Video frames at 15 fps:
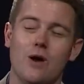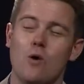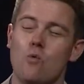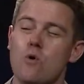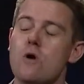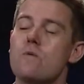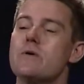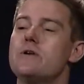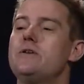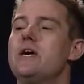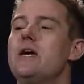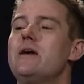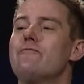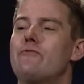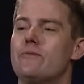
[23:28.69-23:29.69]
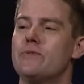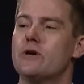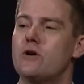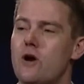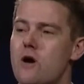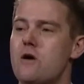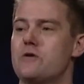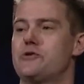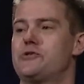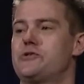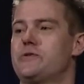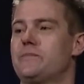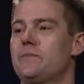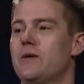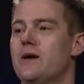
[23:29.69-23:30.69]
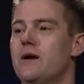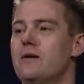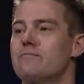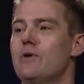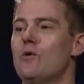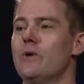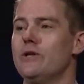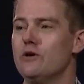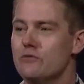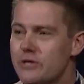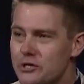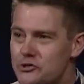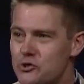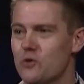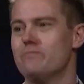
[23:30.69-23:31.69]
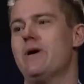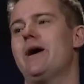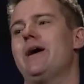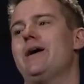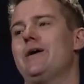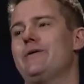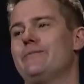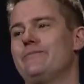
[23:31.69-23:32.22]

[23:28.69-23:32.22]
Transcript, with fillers: we're redeemed from the curse. But when you disobey,